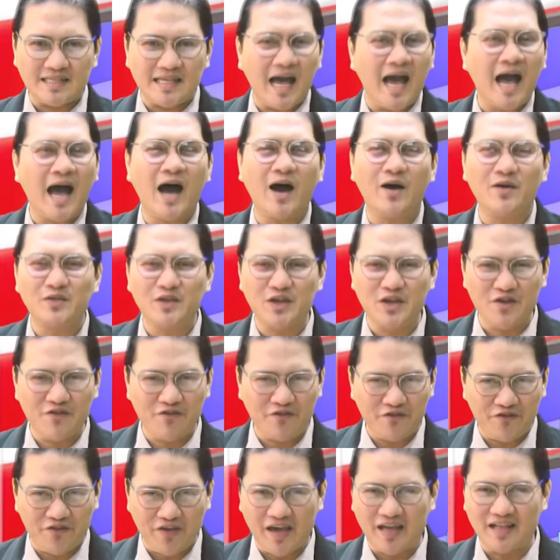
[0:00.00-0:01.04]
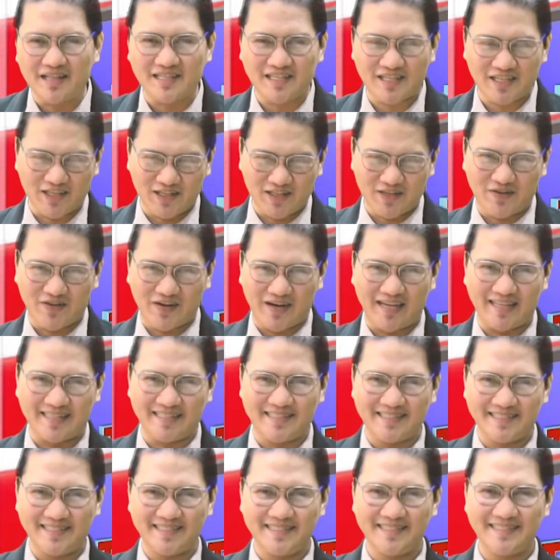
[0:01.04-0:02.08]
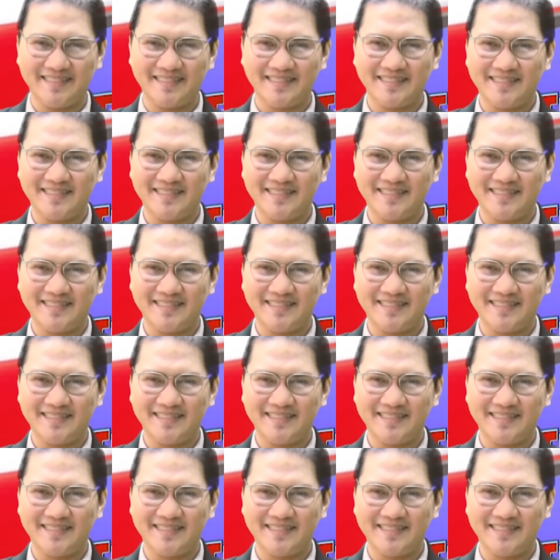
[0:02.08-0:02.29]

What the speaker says: how do you feel, children?